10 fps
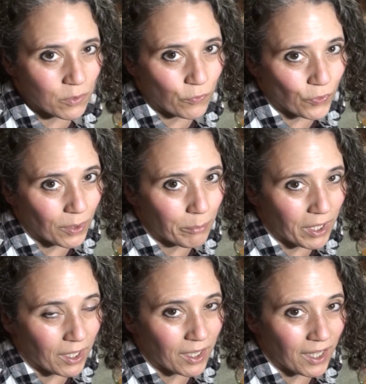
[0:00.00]
them for a
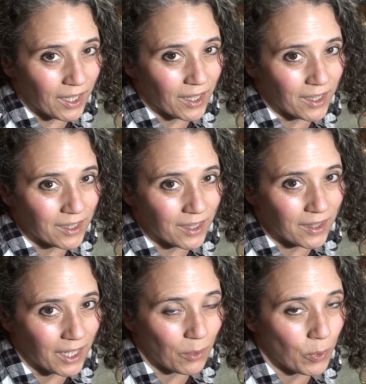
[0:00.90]
minute and
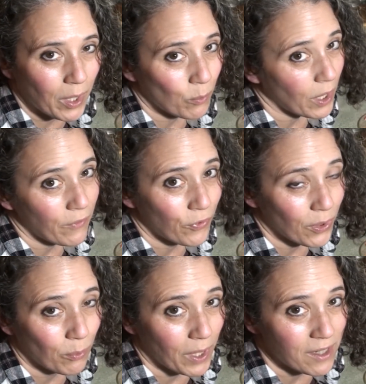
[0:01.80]
they went right for
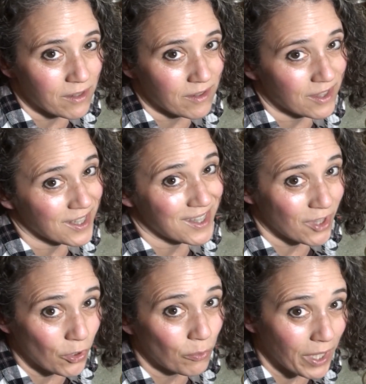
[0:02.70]
the raisins because
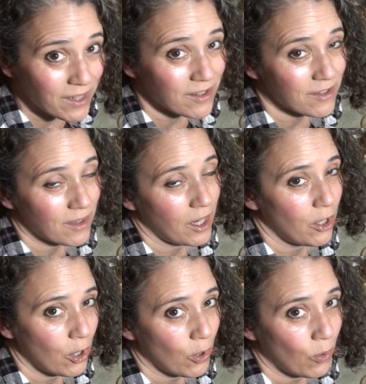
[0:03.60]
the raisins they
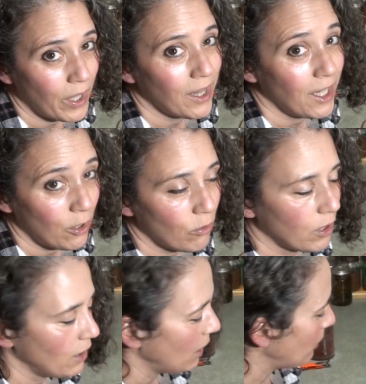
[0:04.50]
know and they know
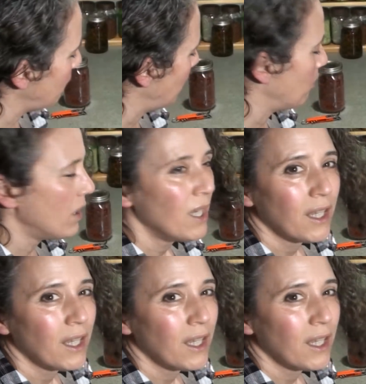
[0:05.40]
they love them.